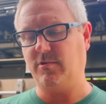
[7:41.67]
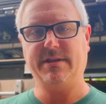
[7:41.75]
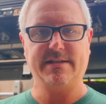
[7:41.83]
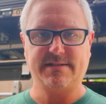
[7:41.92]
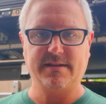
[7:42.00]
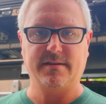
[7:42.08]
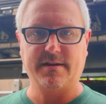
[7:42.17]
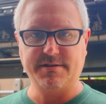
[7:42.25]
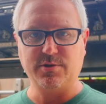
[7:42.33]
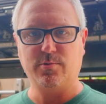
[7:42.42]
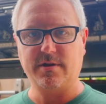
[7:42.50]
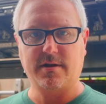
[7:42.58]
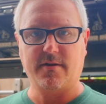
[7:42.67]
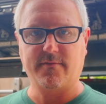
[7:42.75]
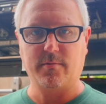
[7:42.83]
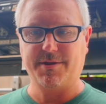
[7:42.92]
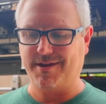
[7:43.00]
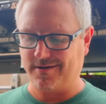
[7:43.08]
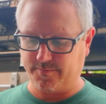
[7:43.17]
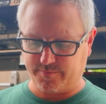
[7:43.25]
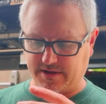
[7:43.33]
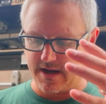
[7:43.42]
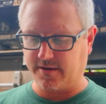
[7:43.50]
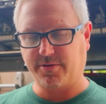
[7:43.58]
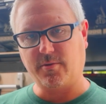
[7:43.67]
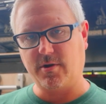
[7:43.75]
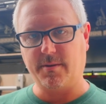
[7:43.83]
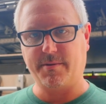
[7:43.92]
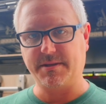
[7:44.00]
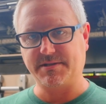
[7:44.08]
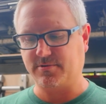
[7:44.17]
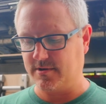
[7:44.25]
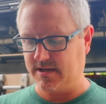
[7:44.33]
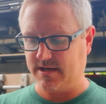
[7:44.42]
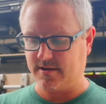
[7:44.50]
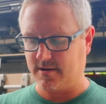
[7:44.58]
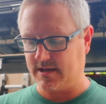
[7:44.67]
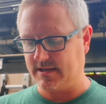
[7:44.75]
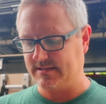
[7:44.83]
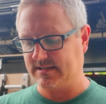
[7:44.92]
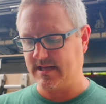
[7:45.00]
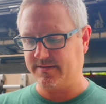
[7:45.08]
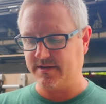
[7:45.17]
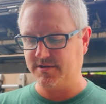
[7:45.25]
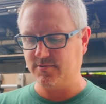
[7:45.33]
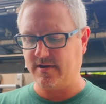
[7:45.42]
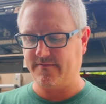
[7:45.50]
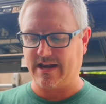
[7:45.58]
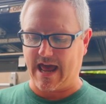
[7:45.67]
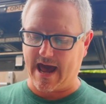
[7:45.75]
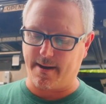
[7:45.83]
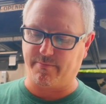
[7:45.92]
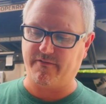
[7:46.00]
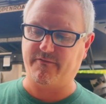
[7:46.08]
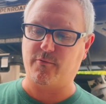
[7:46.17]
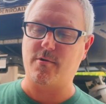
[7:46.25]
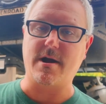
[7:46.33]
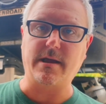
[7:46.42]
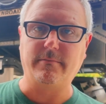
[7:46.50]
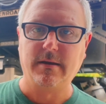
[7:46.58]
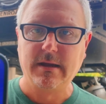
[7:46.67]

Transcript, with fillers: One last thing that I do want to cover with you, and I'll kind of throw it up on the screen here, is that they do have an app for it.